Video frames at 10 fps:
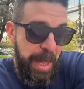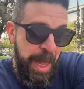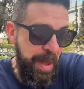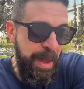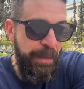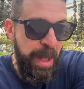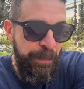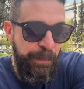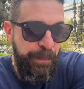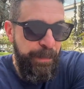If,
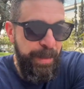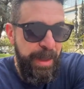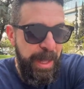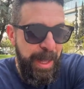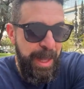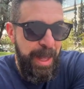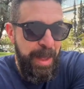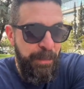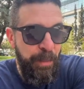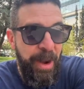if,
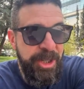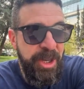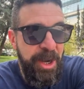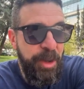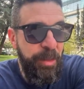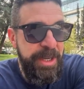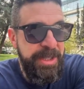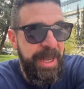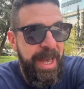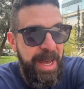if Russia agrees
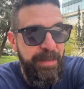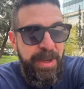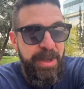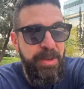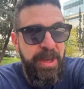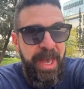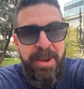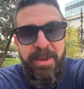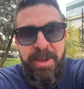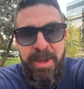to have the
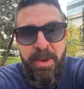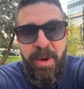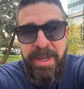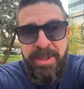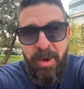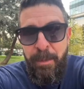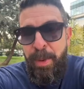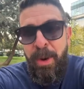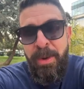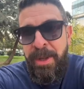UK or the US or
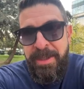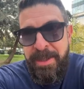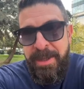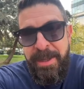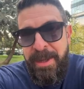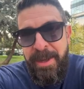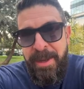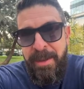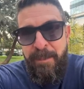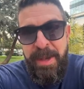Poland
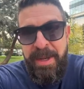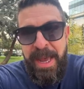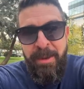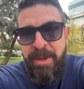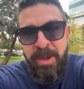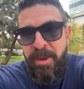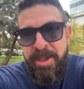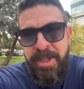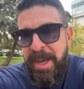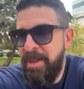be a guarantor
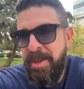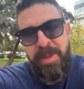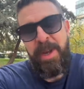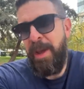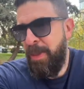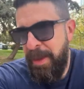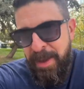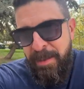state, then I think